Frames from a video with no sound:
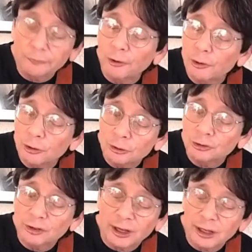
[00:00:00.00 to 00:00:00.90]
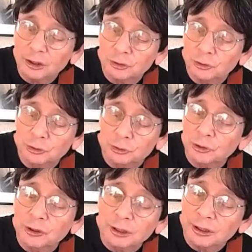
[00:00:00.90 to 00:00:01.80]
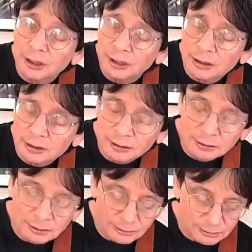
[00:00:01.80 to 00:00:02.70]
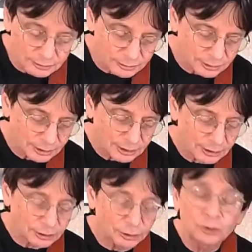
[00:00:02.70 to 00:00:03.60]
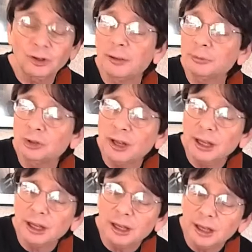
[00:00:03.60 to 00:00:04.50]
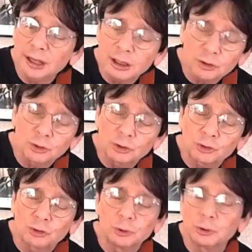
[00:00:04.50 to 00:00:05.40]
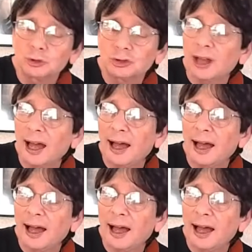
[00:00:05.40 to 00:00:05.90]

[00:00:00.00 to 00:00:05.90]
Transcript: folks take to drinking, and some take to suicide,